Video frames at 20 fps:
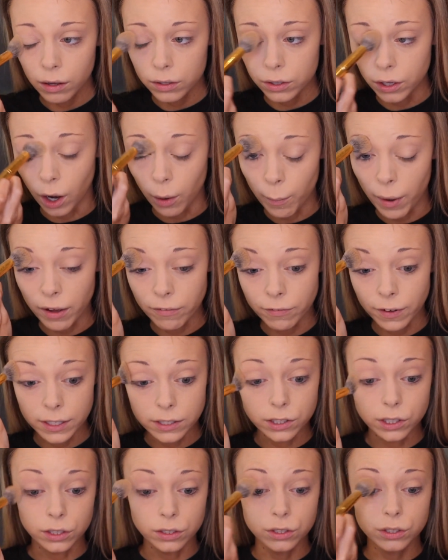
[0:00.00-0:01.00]
Y'all, my
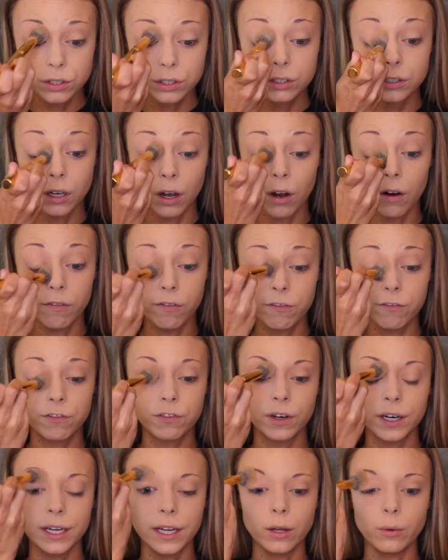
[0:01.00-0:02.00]
face looks so
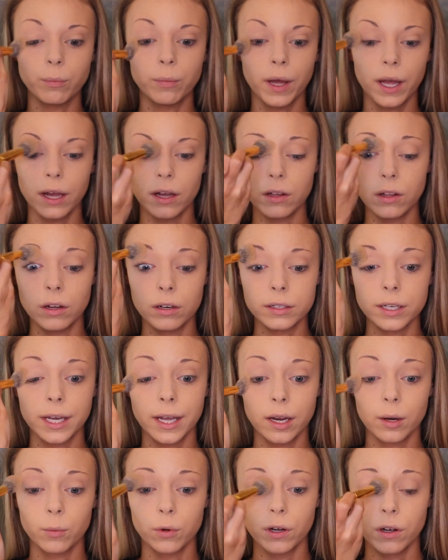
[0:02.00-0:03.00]
freaking pale on
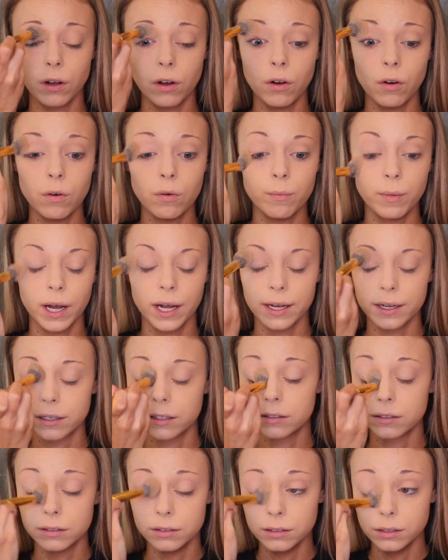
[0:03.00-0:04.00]
camera. Oh my
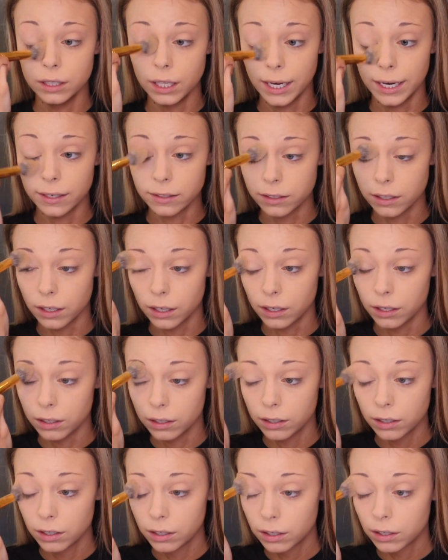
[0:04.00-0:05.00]
Lanta.
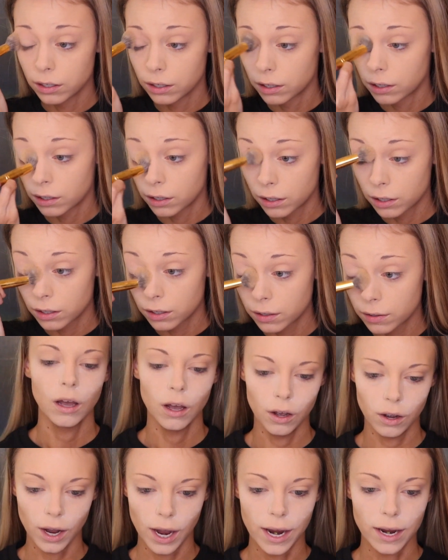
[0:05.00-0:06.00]

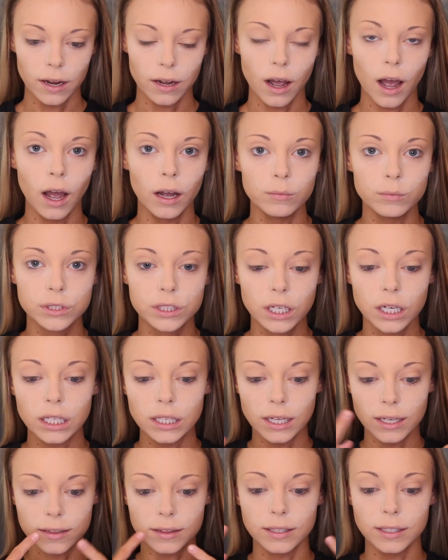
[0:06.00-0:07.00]
Okay, I'm just
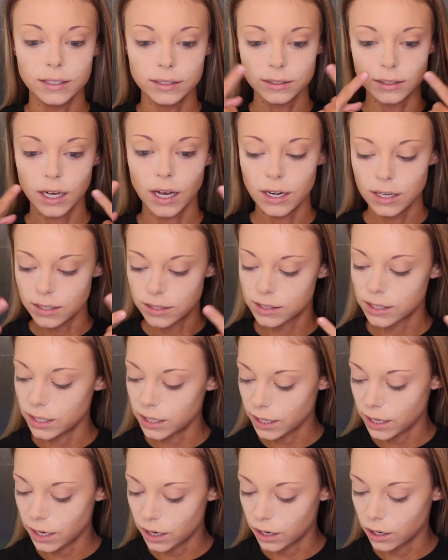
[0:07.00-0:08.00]
gonna let this kind of
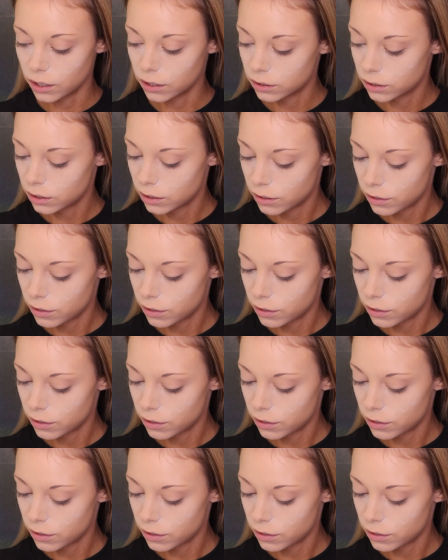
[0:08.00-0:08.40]
sit here